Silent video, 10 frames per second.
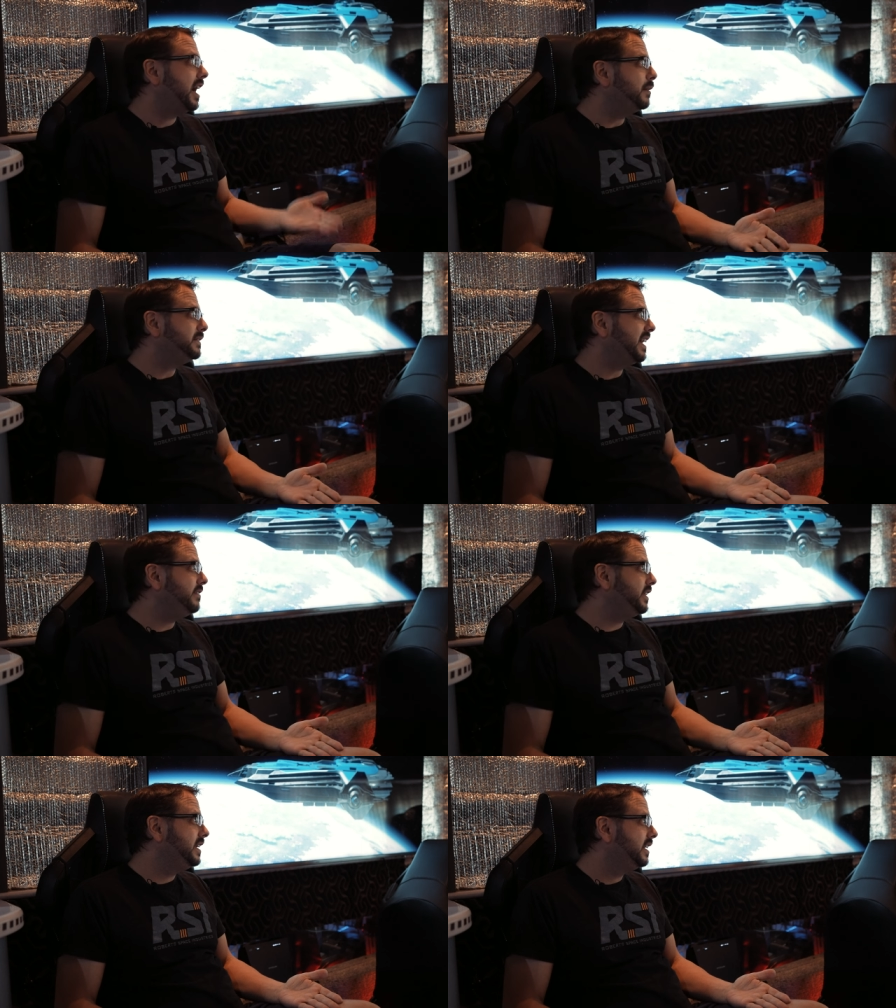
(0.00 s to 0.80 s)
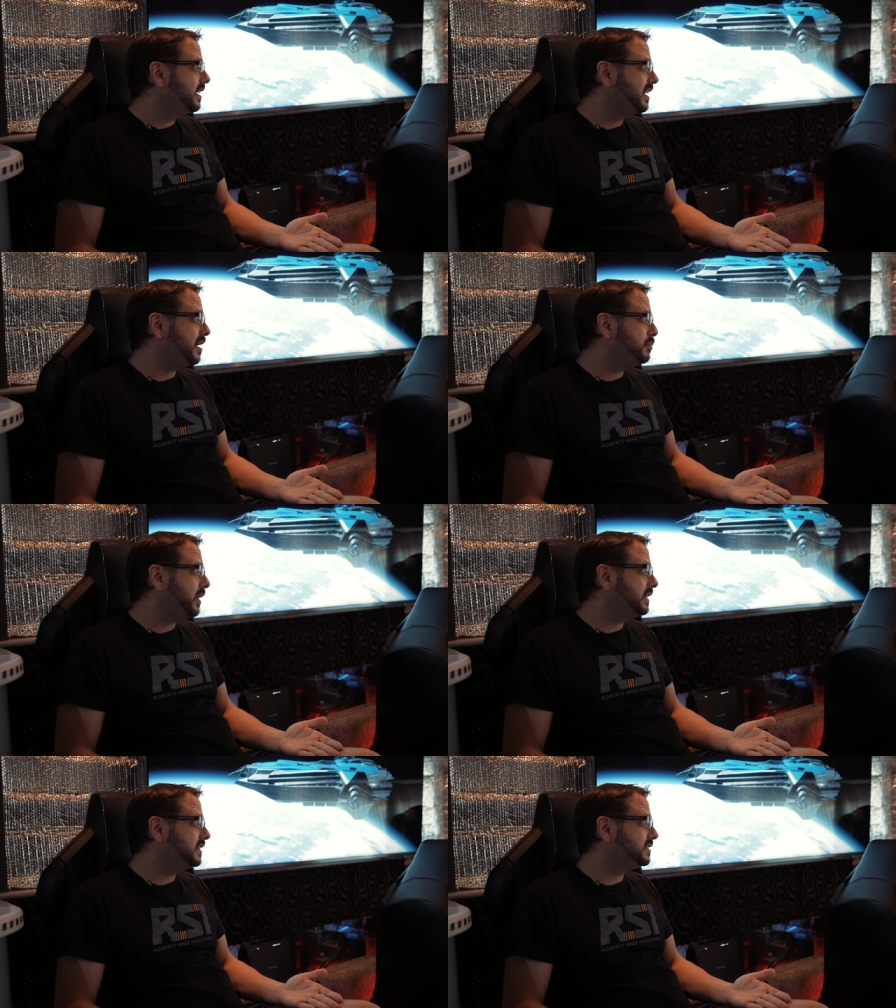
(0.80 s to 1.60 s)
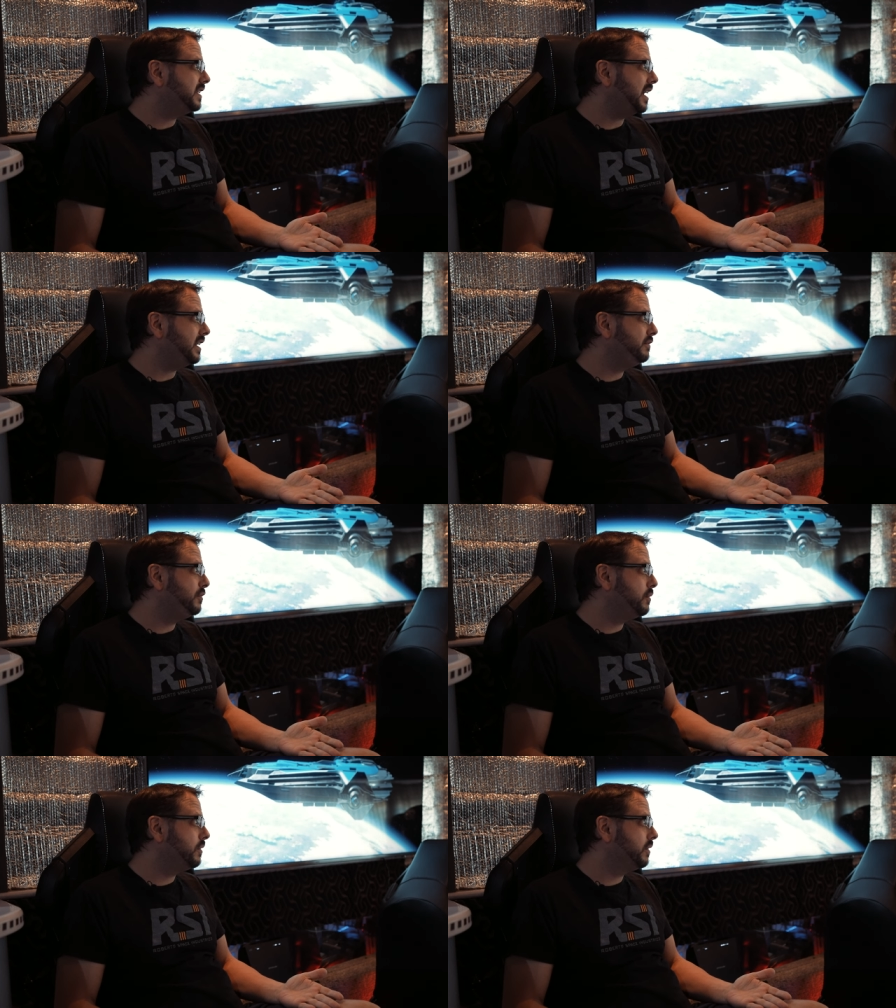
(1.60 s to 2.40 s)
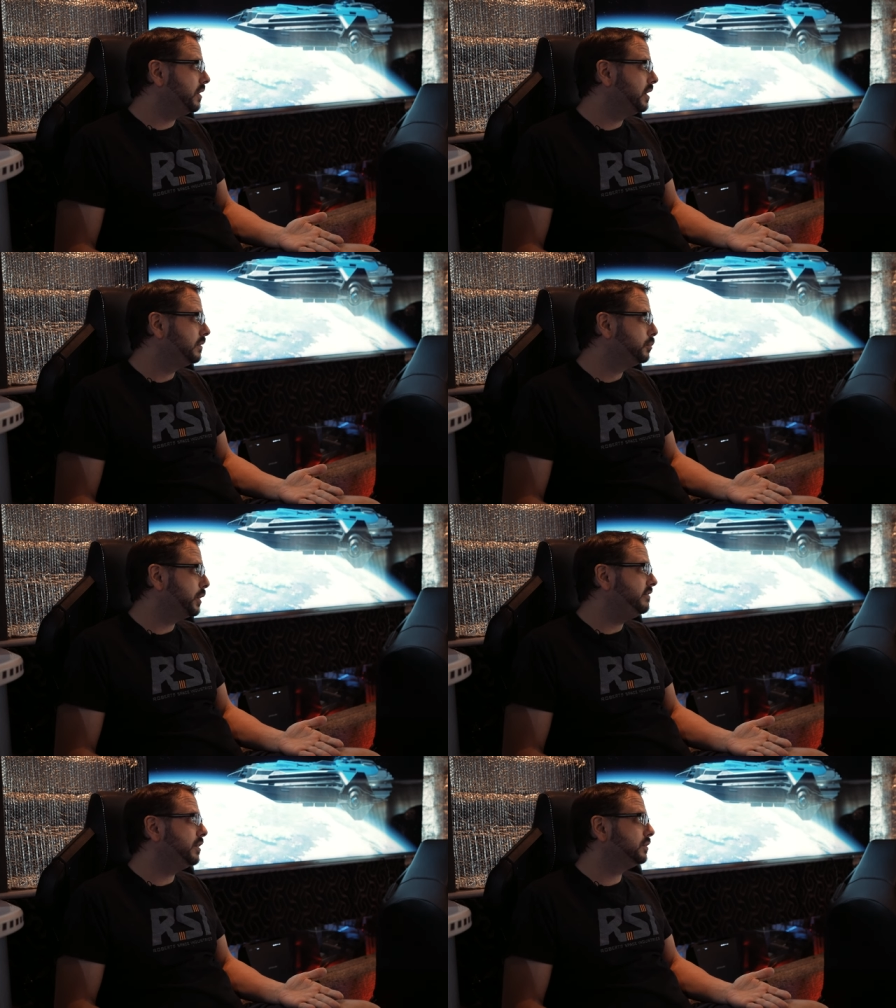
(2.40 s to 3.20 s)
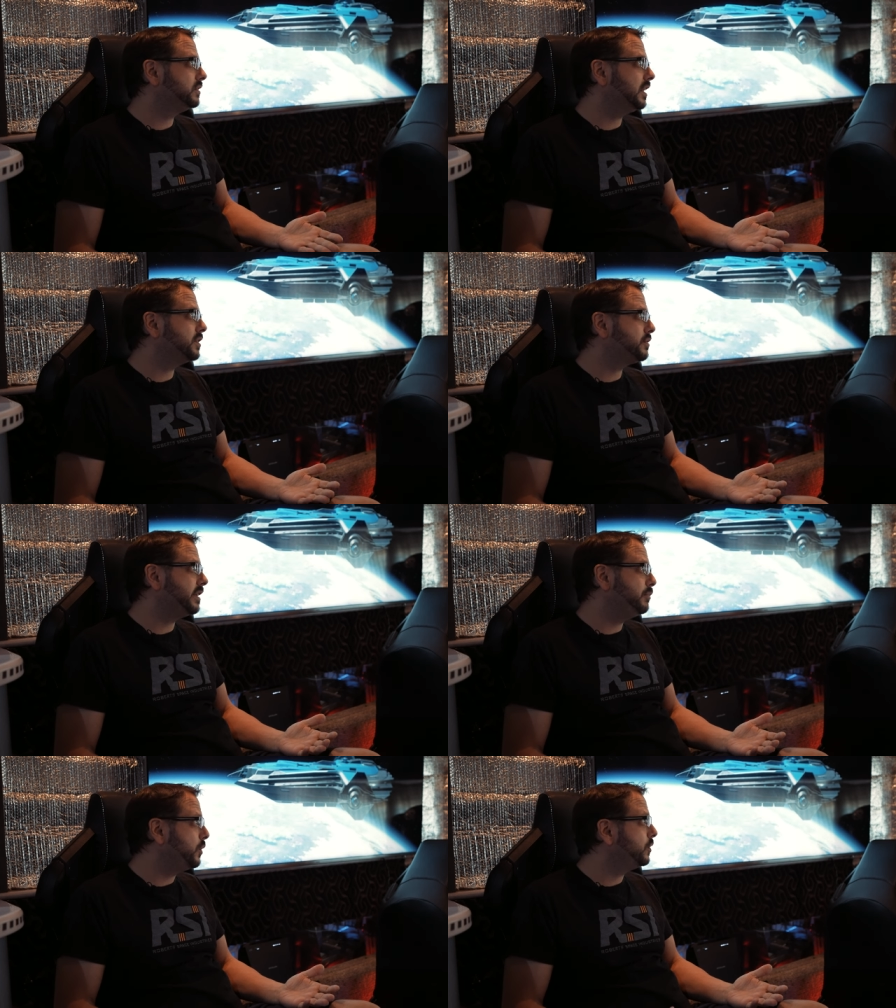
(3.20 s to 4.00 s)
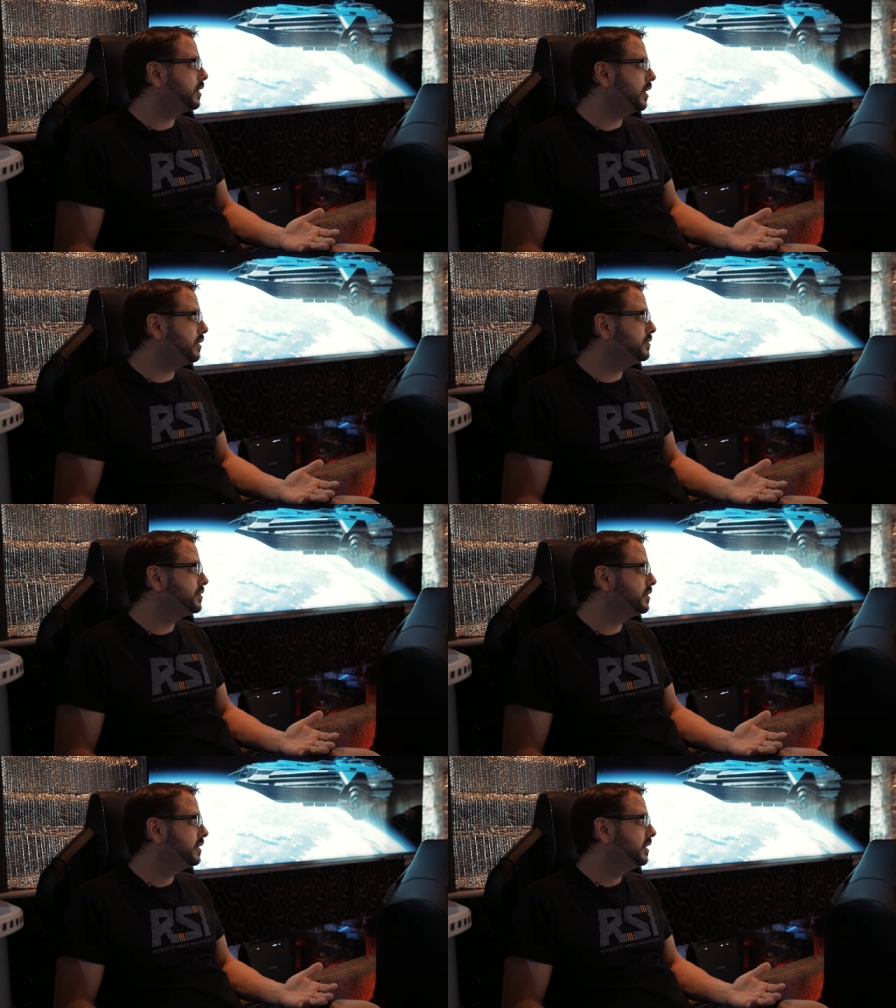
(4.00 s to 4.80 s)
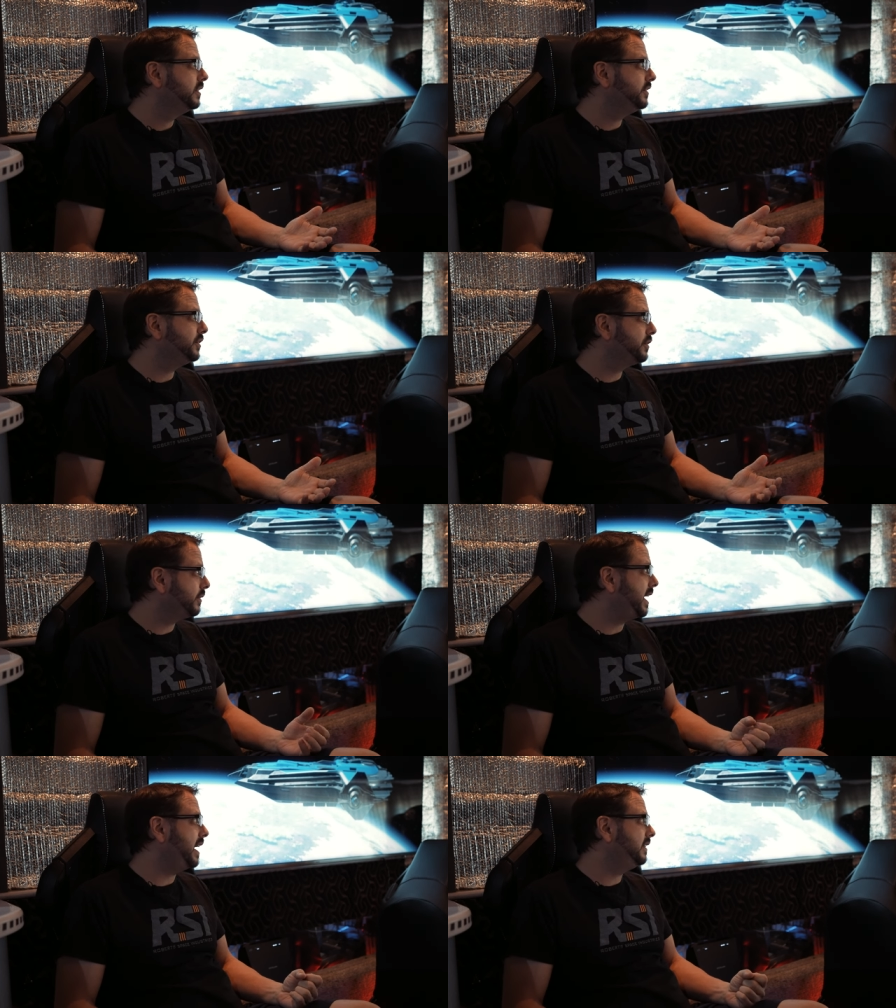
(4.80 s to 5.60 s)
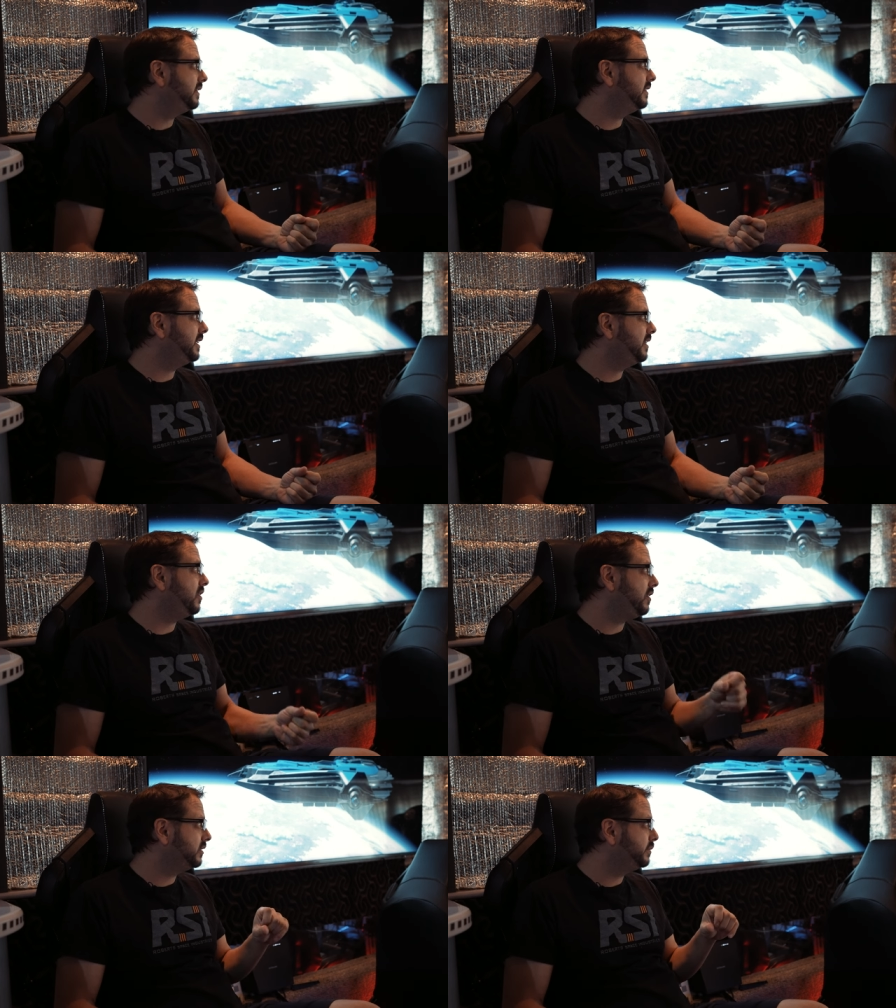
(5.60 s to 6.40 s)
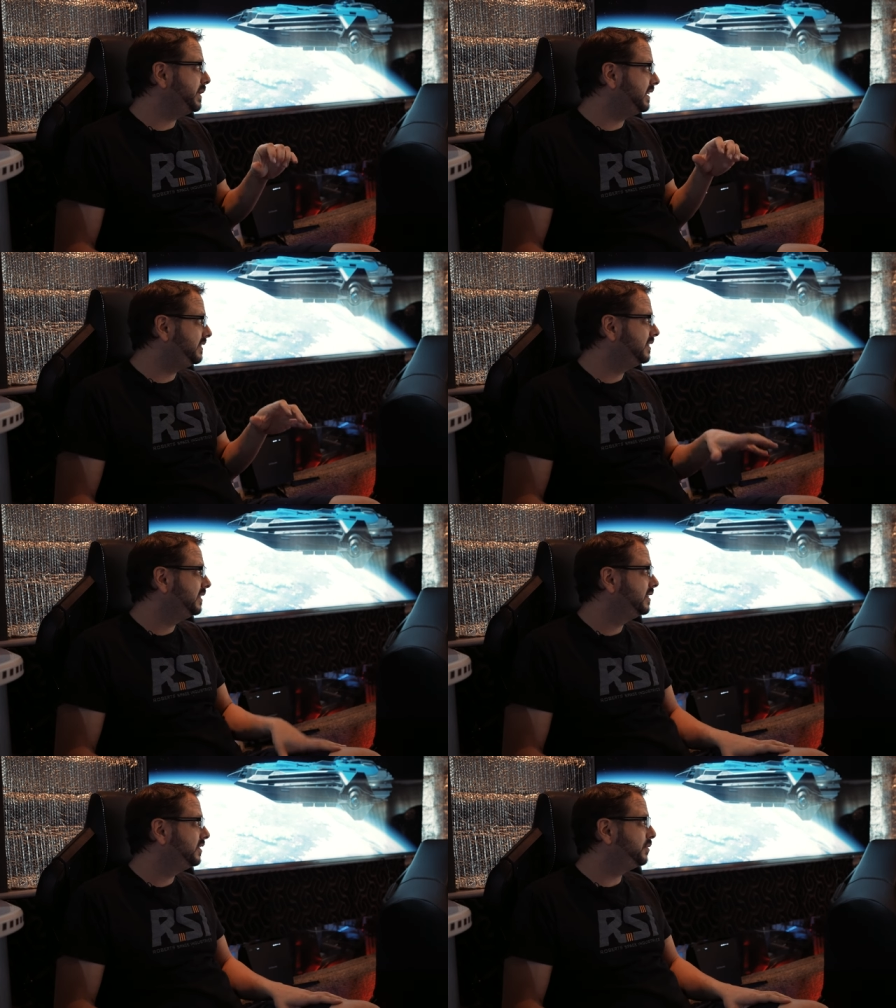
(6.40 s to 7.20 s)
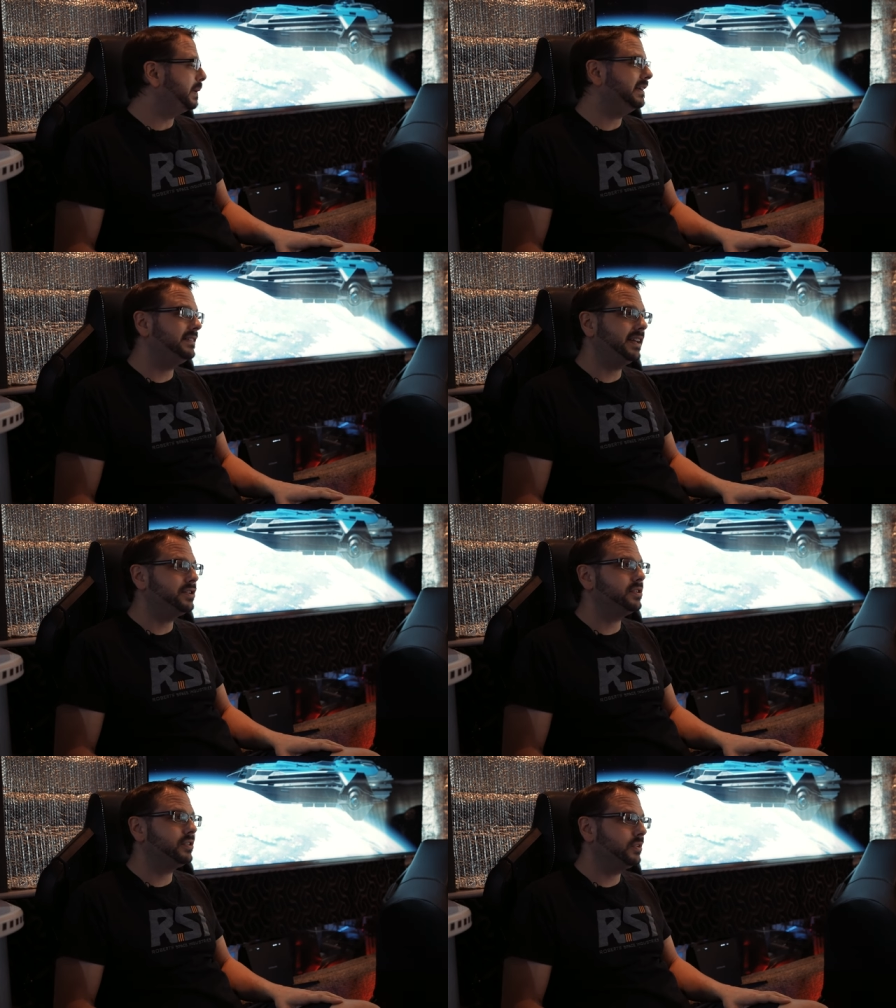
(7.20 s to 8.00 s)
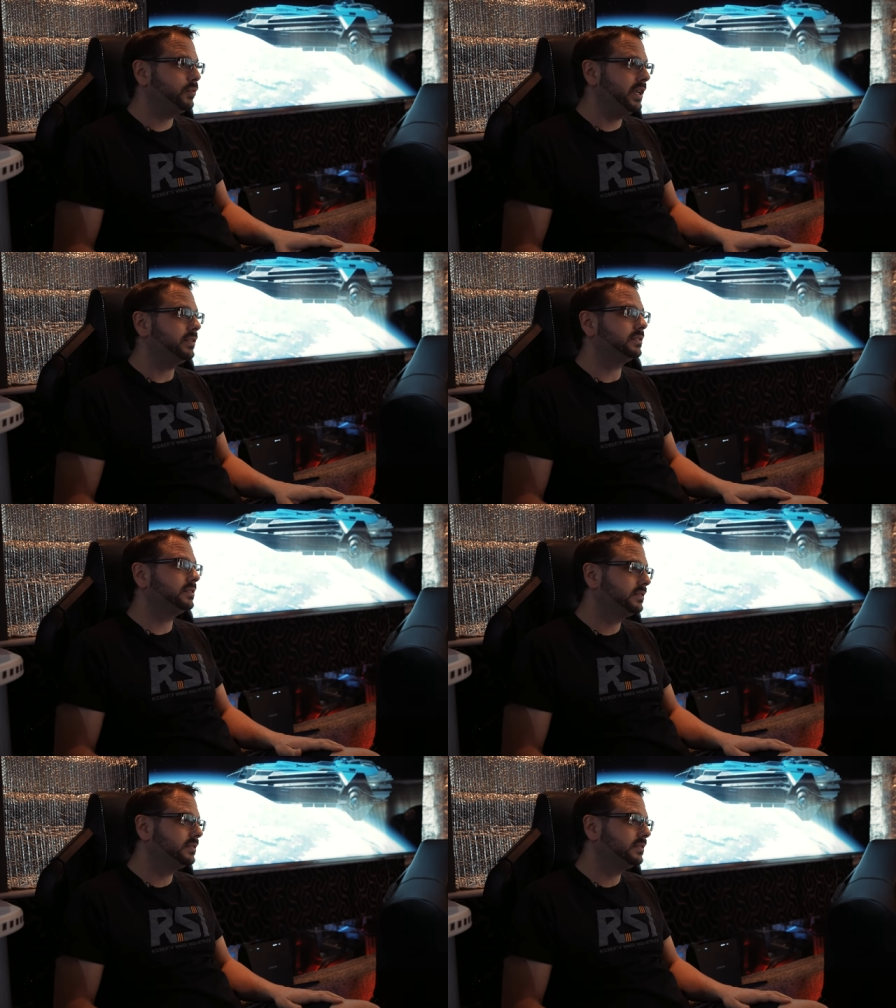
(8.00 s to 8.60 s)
I'm David and I bought this 94 Prevost luxury motor coach to create the ultimate space station on wheels.